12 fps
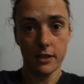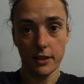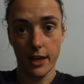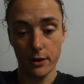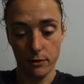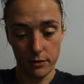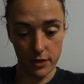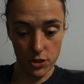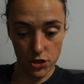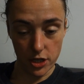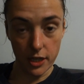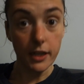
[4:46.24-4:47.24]
later
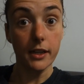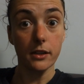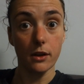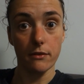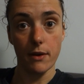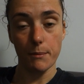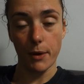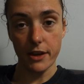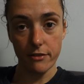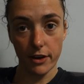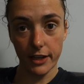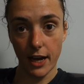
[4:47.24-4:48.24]
this year in November,
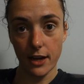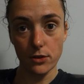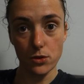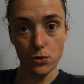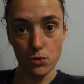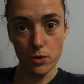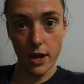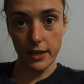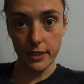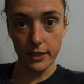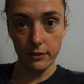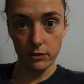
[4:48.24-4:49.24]
if I can't do
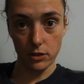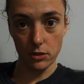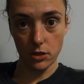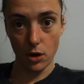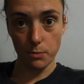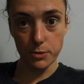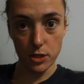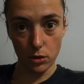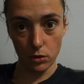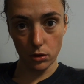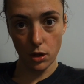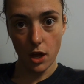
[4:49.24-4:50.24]
any given
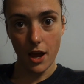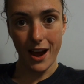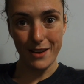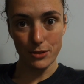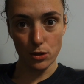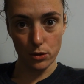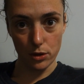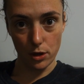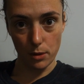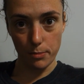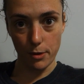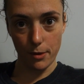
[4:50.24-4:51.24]
obstacle, I have to do
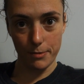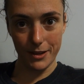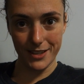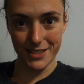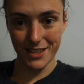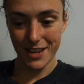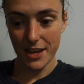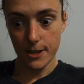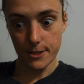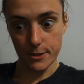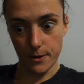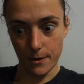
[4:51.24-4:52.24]
30 burpees.
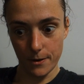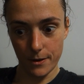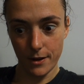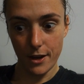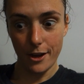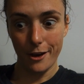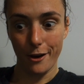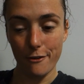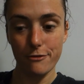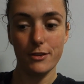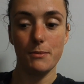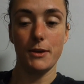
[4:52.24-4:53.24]
So
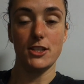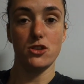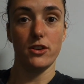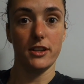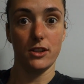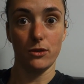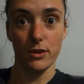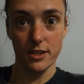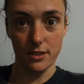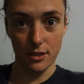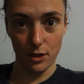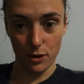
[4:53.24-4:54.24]
hopefully my strength
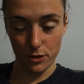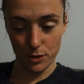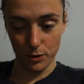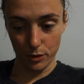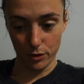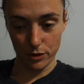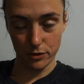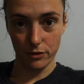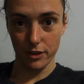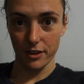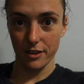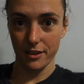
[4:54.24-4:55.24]
increases a lot doing
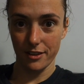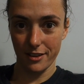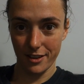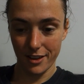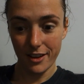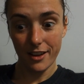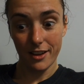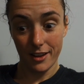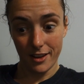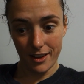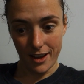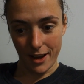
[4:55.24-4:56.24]
CrossFit.
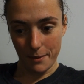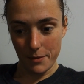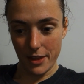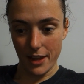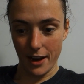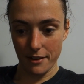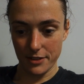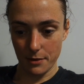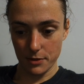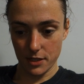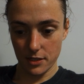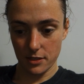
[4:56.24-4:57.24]
And then after that
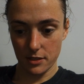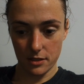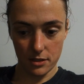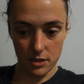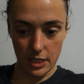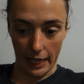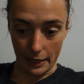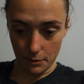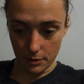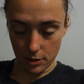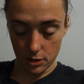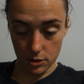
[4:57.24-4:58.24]
was 2
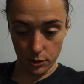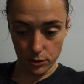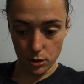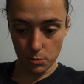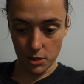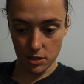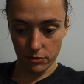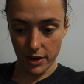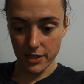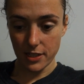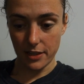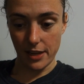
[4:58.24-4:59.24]
minutes of
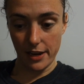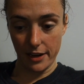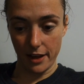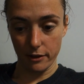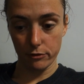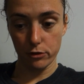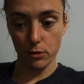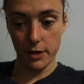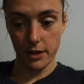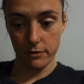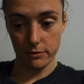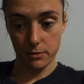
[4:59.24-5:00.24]
rest, and then another 4
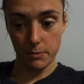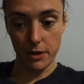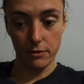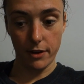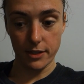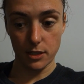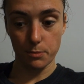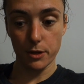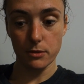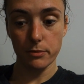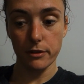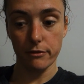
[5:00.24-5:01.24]
minute as many rounds as
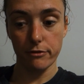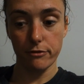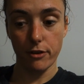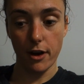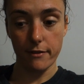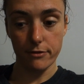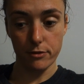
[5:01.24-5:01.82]
possible of 5